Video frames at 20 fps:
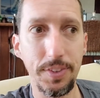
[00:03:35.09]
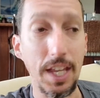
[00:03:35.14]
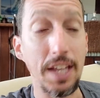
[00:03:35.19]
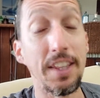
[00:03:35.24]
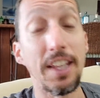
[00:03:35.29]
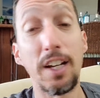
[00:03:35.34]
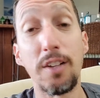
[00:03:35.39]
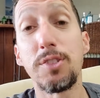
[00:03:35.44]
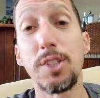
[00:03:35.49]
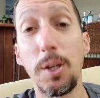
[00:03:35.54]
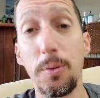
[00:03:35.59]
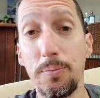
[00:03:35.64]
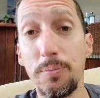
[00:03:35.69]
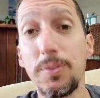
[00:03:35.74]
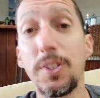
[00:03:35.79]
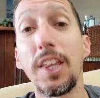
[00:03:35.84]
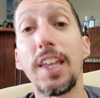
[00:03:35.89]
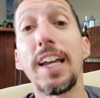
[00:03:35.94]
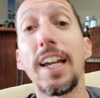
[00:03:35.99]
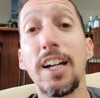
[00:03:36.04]
And then if
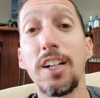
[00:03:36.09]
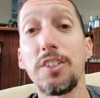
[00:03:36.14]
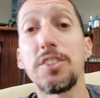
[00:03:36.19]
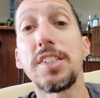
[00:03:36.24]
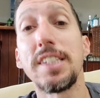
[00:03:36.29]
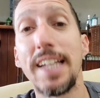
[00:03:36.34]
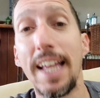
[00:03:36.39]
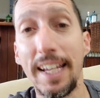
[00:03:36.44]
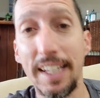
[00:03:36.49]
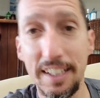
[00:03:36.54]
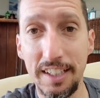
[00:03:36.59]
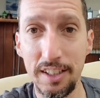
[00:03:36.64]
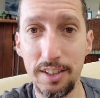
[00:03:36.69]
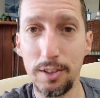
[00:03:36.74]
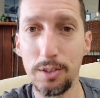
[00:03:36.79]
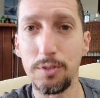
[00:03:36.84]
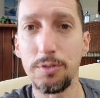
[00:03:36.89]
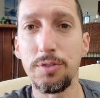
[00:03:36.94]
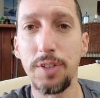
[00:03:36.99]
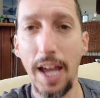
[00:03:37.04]
something else
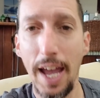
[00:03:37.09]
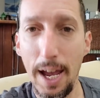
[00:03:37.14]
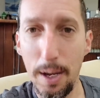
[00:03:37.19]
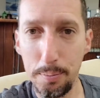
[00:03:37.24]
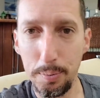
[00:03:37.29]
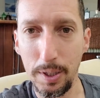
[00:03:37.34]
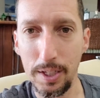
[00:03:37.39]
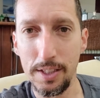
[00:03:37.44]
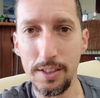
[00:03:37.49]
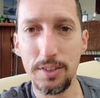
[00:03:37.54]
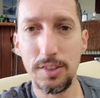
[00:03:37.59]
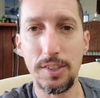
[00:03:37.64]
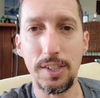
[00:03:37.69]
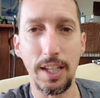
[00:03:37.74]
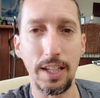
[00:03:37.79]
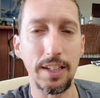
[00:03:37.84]
negative happens,